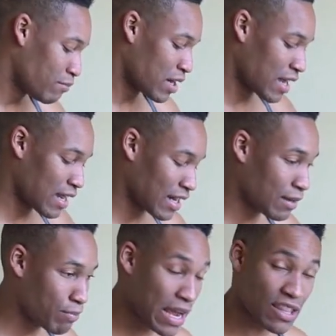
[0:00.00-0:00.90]
but I
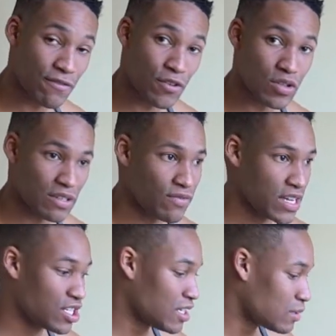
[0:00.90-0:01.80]
like buying the frozen
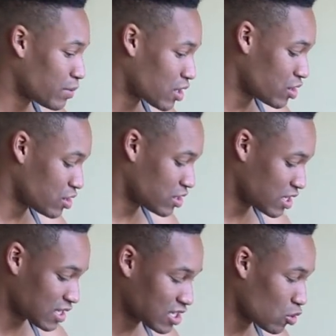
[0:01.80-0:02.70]
veggies because
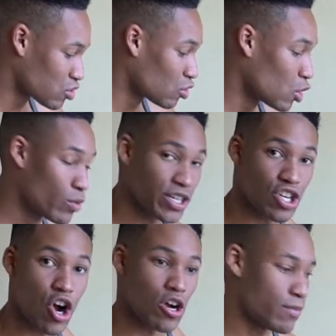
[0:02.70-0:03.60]
this is also low in
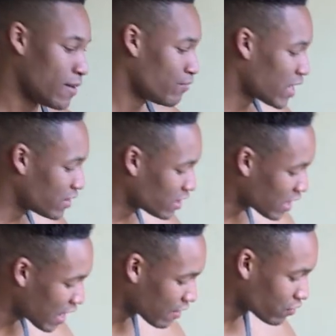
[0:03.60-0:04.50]
carb. And then
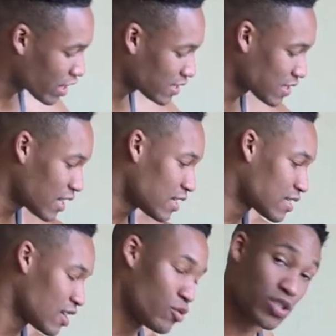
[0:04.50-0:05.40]
I have rice
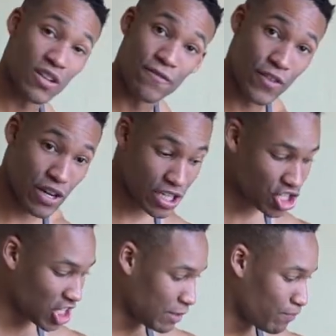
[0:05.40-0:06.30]
cakes, which are very
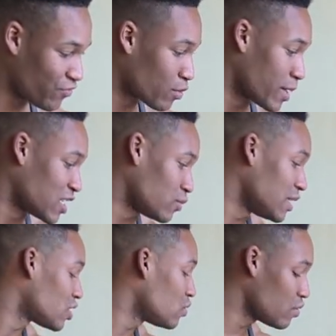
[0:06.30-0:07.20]
cheap for my
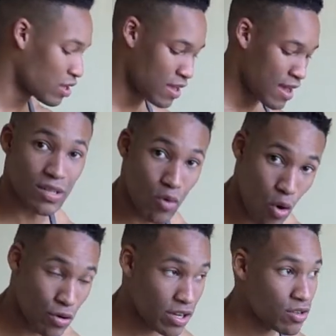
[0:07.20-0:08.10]
sweet tooth, some
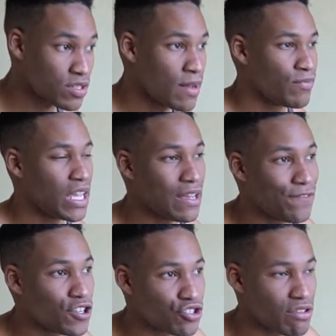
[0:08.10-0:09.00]
Oreos,
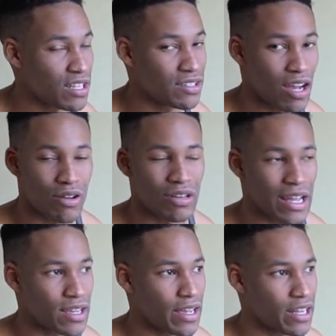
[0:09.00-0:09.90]
if you're shredding down
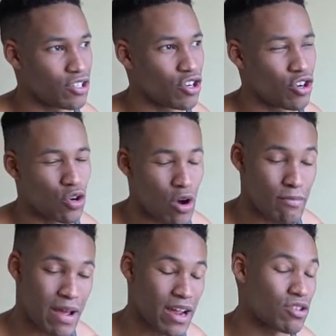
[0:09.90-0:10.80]
like and you're low
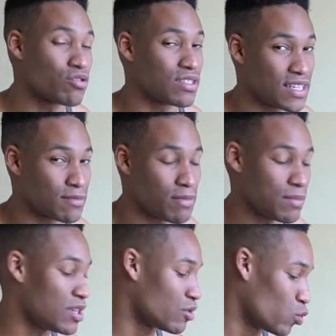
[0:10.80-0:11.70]
on macros, this
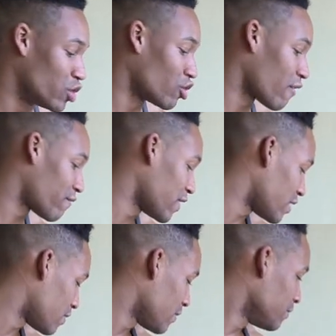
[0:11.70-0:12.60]
maybe will not fit.